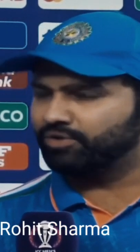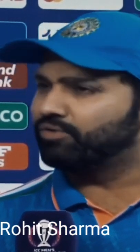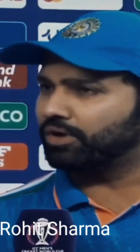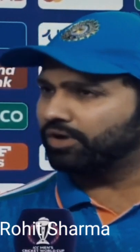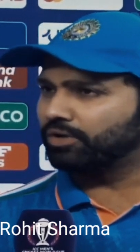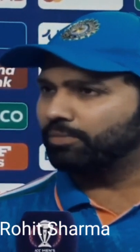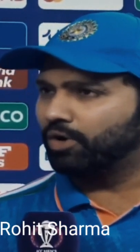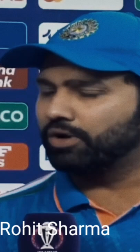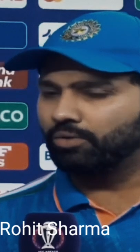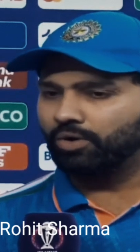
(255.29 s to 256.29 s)
240 on the
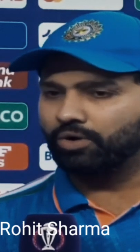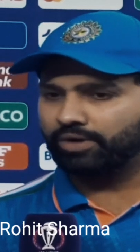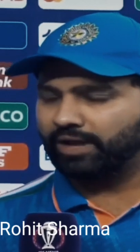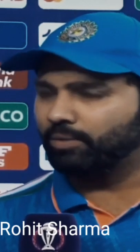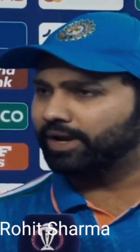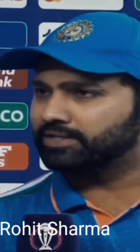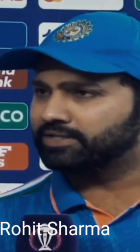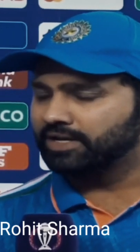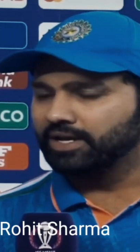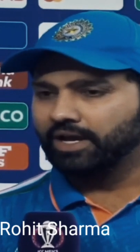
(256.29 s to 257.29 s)
board, you want to take
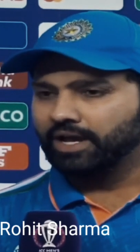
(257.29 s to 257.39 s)
wickets